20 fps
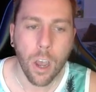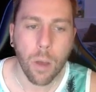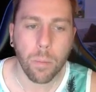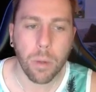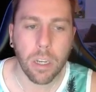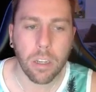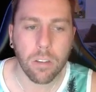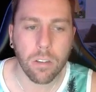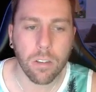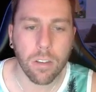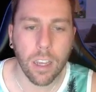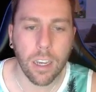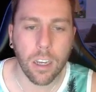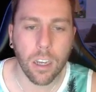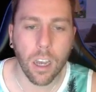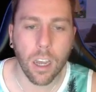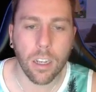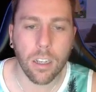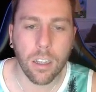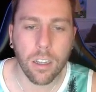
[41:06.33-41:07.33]
Because it's
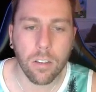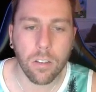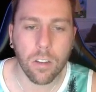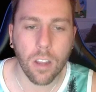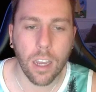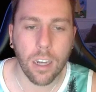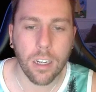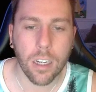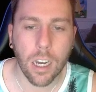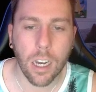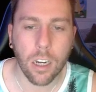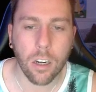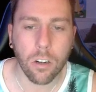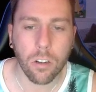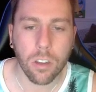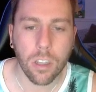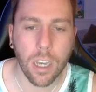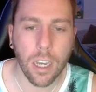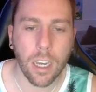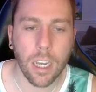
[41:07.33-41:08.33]
like, this entire
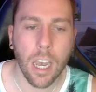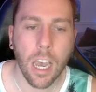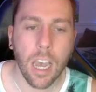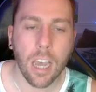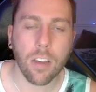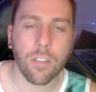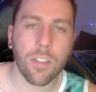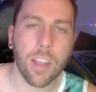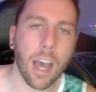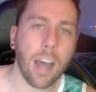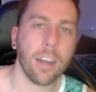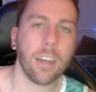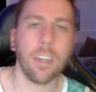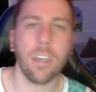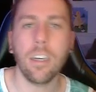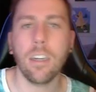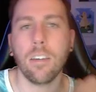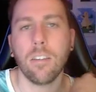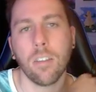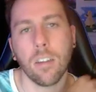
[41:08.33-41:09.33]
thing, if that
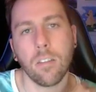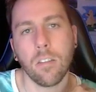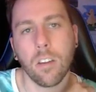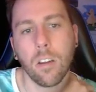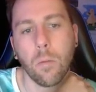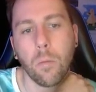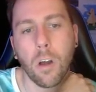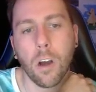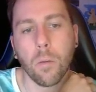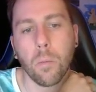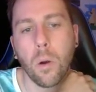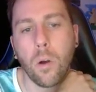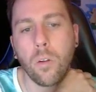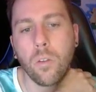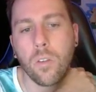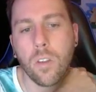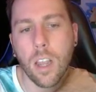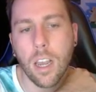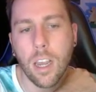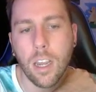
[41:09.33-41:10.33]
didn't exist in the blog
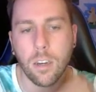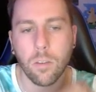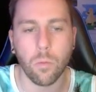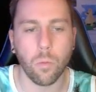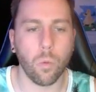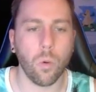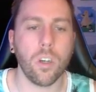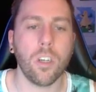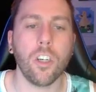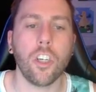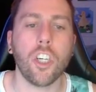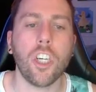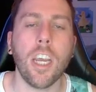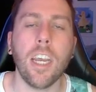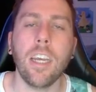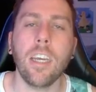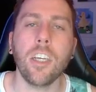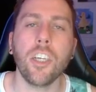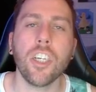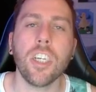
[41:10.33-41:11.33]
post, it wouldn't
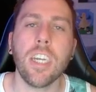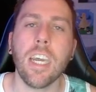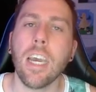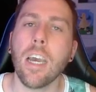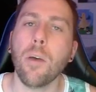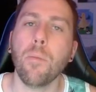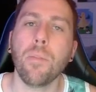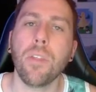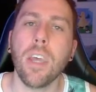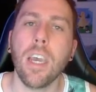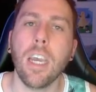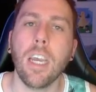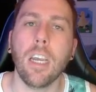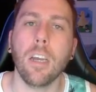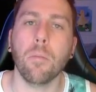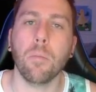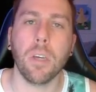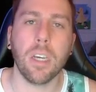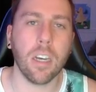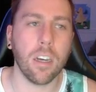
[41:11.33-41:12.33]
change a damn
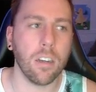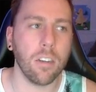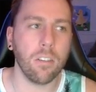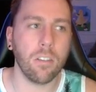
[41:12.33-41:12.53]
thing, because